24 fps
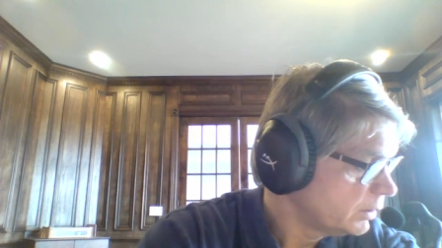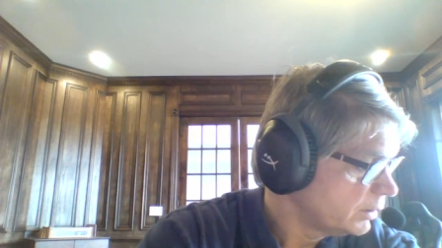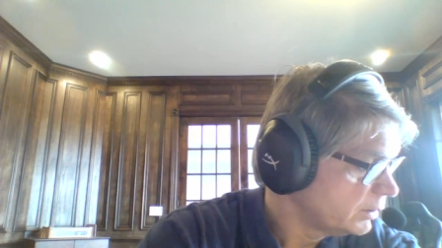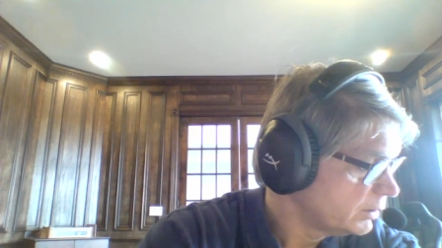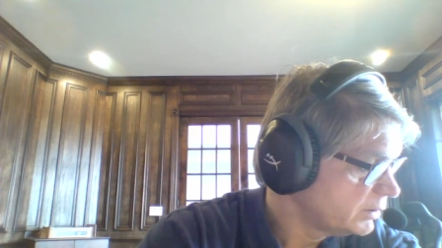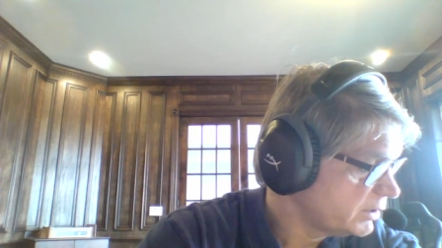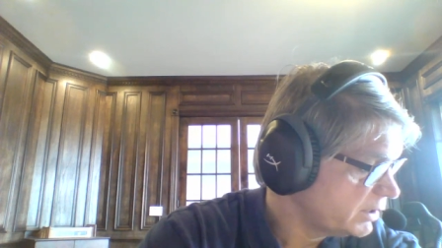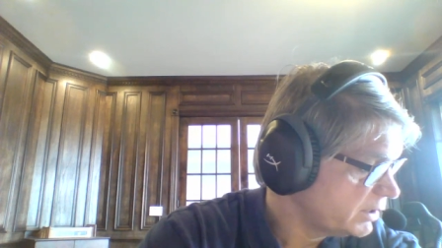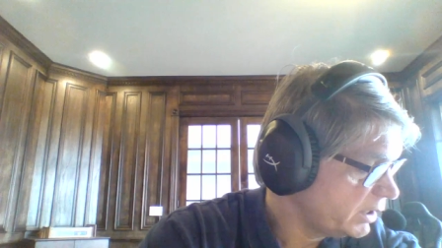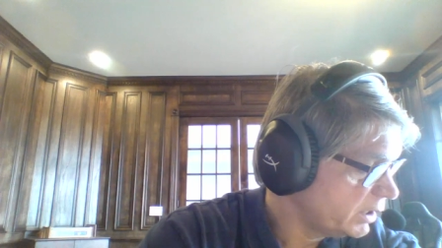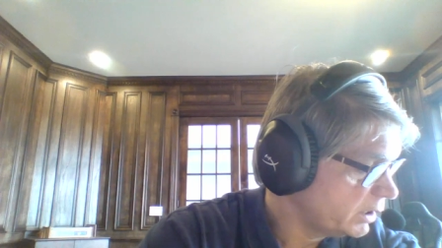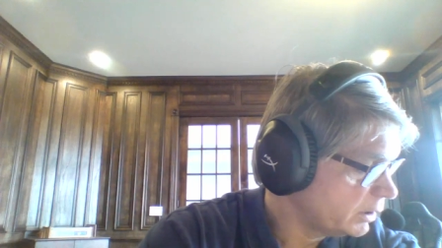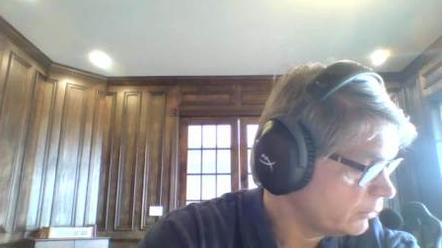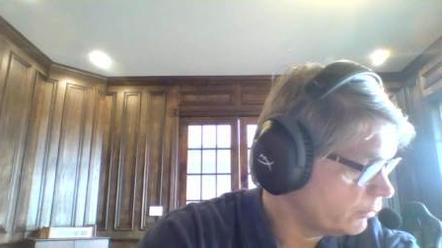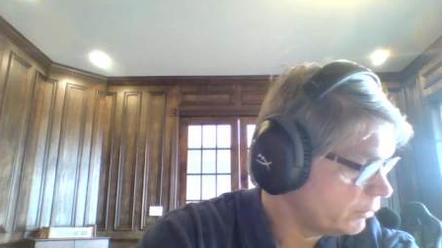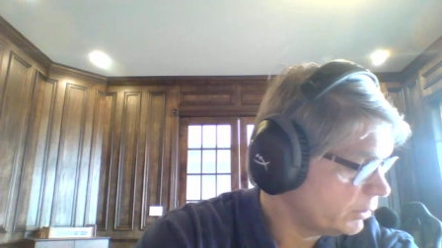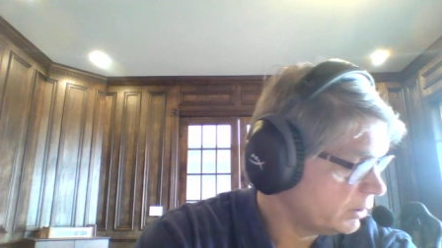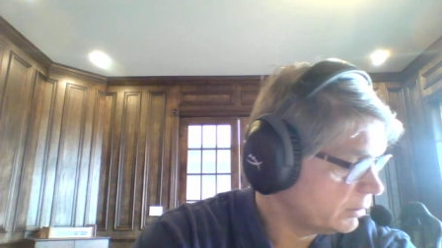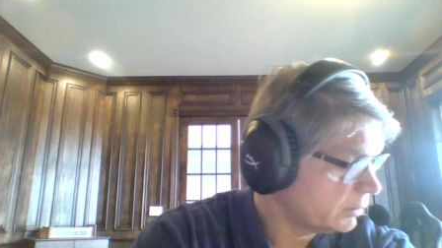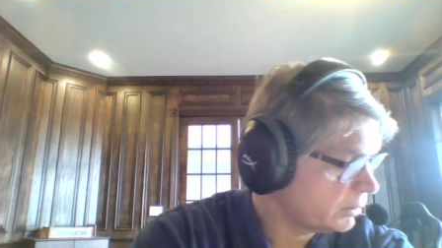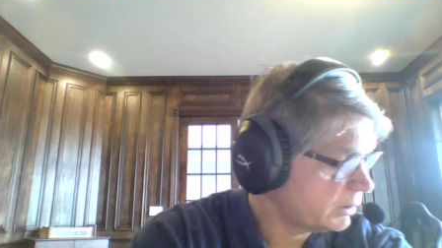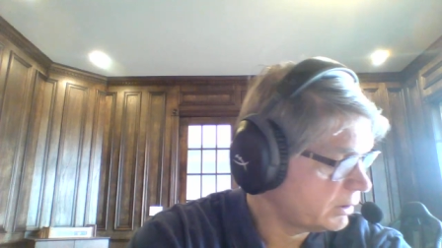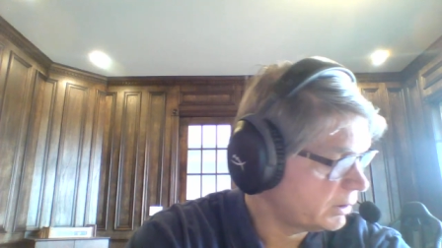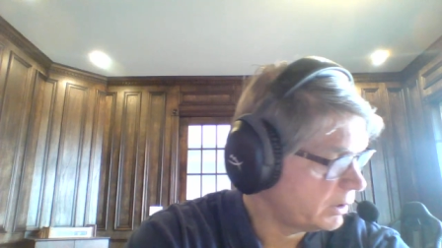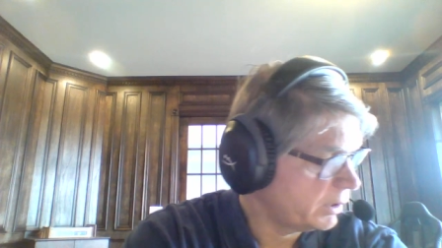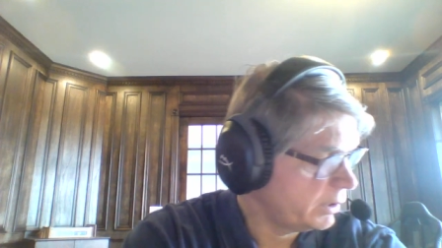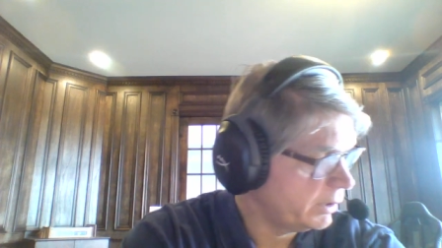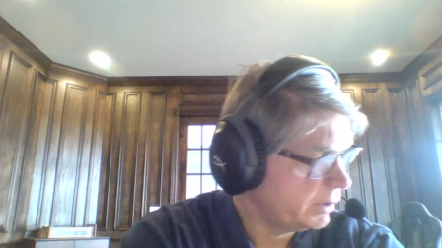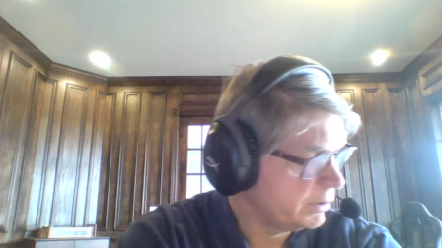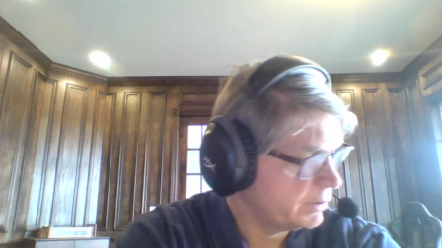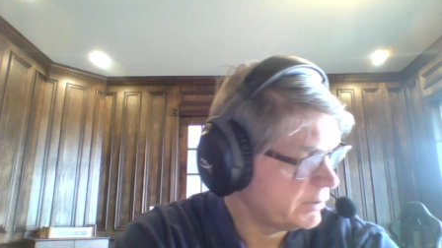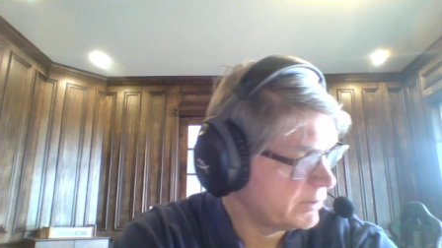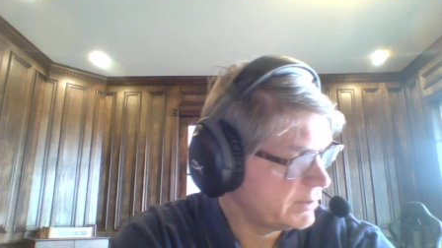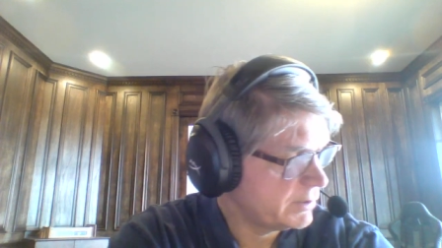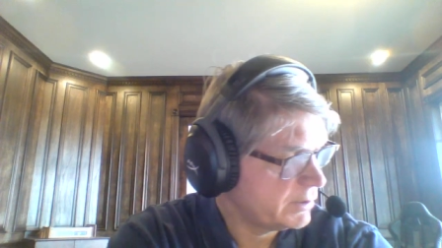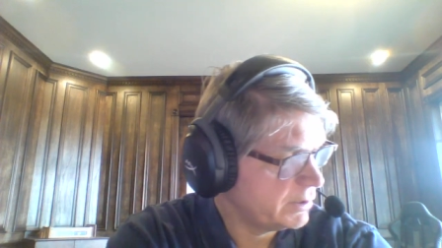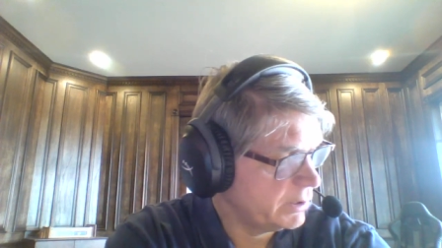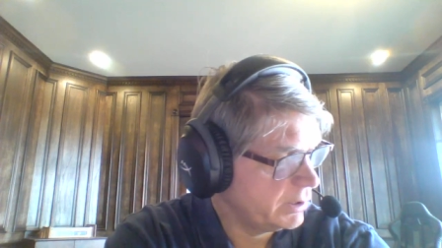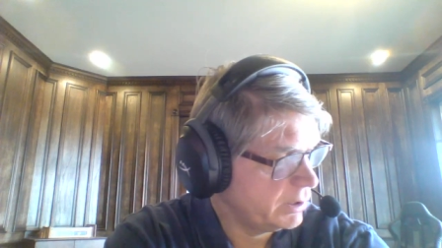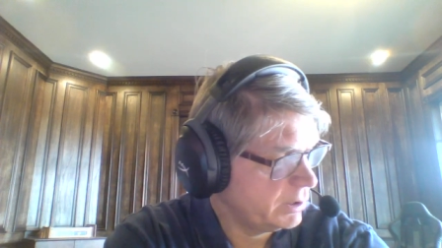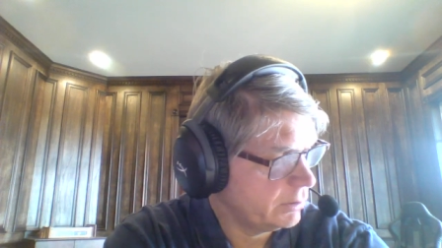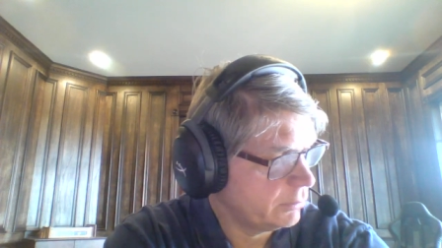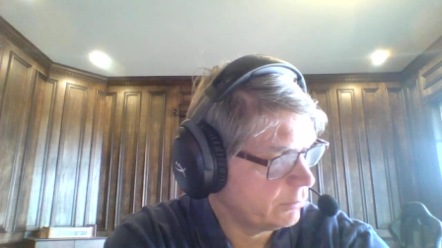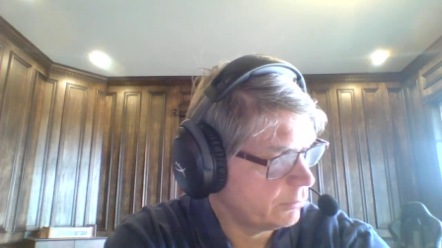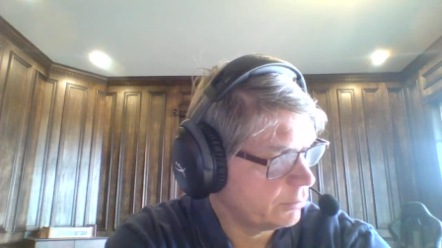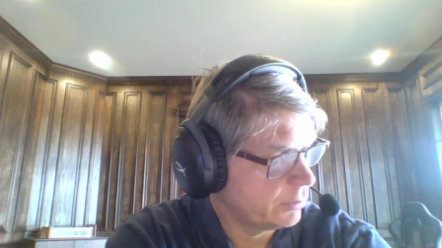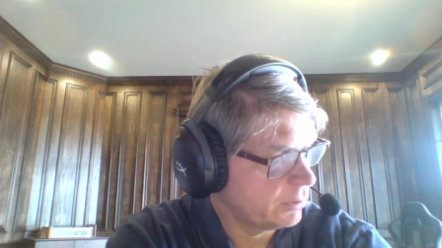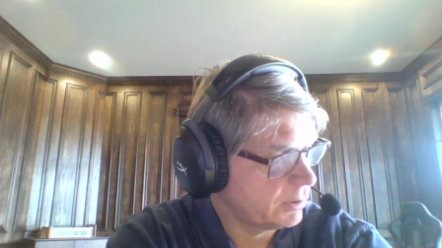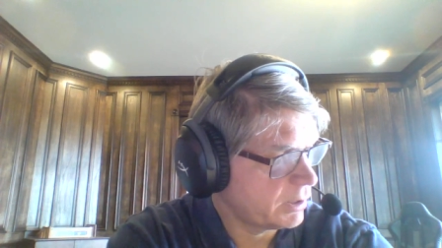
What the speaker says: take while client is sitting or